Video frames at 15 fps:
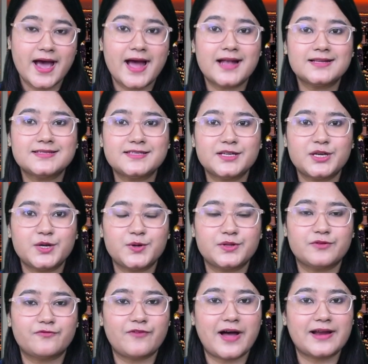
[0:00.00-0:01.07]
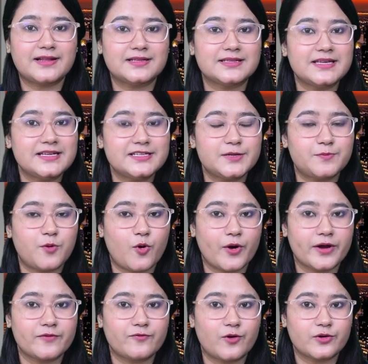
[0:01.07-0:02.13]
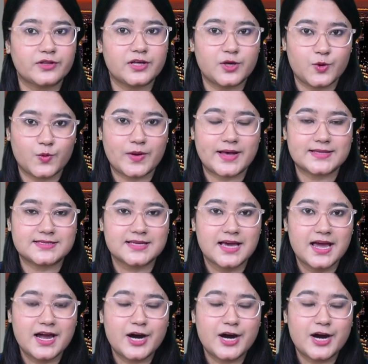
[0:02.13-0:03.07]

and secured the final needed point for the US.